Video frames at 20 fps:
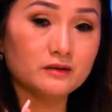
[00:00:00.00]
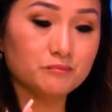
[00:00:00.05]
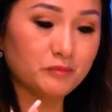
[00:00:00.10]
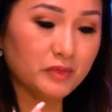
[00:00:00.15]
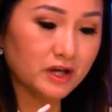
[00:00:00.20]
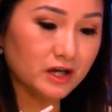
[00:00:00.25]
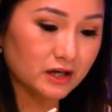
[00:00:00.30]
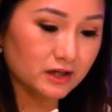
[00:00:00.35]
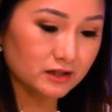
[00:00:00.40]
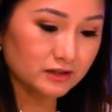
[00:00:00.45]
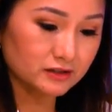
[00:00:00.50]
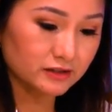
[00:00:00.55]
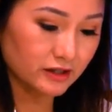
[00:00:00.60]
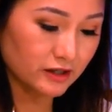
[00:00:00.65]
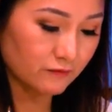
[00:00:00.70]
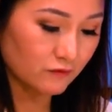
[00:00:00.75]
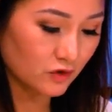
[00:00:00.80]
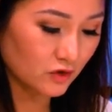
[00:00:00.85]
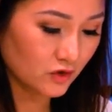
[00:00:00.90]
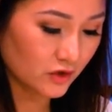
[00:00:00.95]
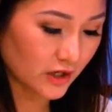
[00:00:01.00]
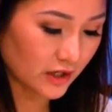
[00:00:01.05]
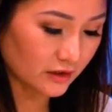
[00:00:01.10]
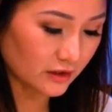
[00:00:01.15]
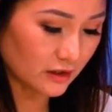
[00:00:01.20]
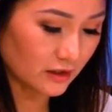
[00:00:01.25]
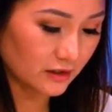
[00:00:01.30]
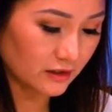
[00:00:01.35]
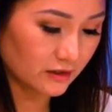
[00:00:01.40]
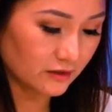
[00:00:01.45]
because if you look at the
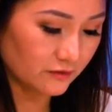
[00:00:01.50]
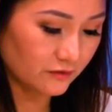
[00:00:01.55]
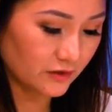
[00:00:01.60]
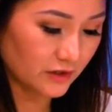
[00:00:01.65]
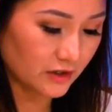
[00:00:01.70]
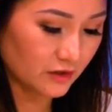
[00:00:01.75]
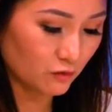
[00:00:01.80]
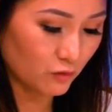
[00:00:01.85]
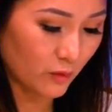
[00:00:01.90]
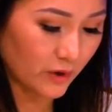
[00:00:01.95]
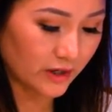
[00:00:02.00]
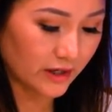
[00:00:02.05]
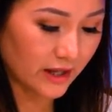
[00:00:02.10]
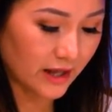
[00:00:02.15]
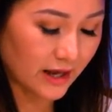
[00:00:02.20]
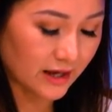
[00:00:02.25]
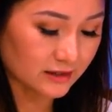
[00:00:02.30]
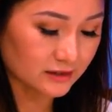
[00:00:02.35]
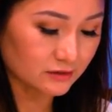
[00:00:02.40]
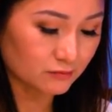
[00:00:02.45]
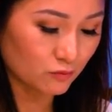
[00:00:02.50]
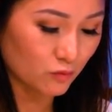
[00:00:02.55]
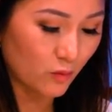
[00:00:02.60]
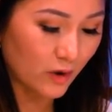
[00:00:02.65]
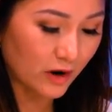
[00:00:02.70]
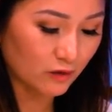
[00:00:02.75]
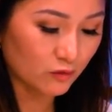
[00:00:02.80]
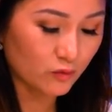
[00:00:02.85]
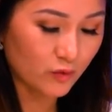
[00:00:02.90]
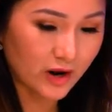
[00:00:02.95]
leaf, if when it has
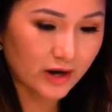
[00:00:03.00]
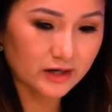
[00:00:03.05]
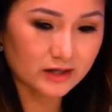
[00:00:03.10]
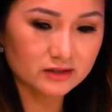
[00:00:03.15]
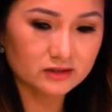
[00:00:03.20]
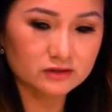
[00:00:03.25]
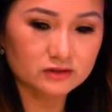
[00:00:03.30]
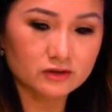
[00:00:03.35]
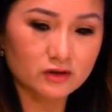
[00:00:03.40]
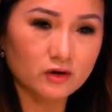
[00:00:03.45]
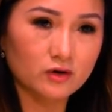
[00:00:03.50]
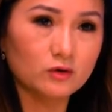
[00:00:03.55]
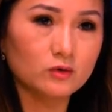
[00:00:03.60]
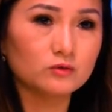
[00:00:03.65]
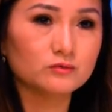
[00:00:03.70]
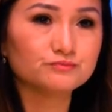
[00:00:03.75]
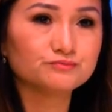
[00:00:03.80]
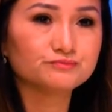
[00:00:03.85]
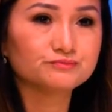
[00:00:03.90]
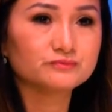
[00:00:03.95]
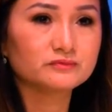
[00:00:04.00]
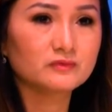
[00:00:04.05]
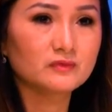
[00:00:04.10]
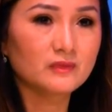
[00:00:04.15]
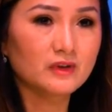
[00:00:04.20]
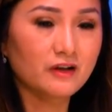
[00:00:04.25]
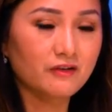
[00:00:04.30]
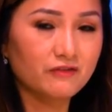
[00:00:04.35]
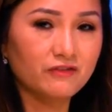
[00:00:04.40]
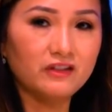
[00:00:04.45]
one red, it's so
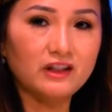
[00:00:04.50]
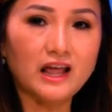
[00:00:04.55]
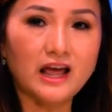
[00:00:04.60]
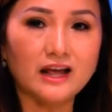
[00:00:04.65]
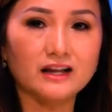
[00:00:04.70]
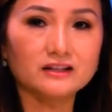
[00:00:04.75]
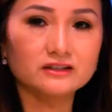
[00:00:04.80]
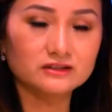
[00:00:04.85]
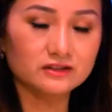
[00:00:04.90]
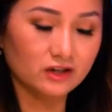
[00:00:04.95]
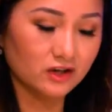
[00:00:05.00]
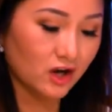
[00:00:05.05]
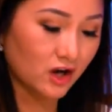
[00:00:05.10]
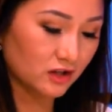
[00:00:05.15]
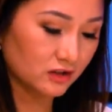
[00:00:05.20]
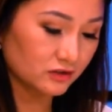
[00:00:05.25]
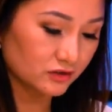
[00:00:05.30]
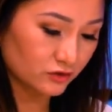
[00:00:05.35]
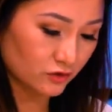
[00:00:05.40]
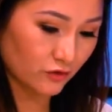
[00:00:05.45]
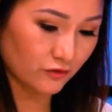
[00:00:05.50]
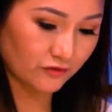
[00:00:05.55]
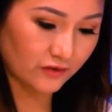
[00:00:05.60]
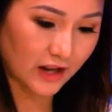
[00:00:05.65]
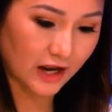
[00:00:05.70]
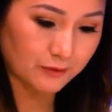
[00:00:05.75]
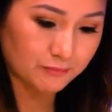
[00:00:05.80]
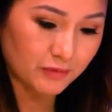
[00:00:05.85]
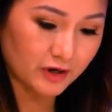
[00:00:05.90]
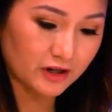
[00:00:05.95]
flat, the color so
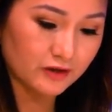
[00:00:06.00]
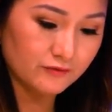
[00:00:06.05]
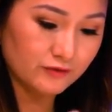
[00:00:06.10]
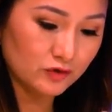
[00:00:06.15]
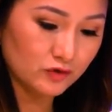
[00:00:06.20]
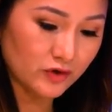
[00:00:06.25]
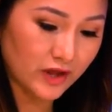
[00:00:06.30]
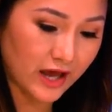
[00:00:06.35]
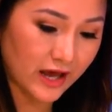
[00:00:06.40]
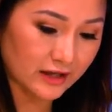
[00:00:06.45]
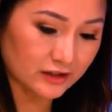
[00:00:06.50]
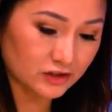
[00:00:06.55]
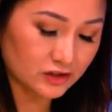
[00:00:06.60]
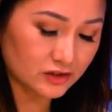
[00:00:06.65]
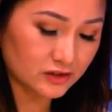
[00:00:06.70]
flat. But if you add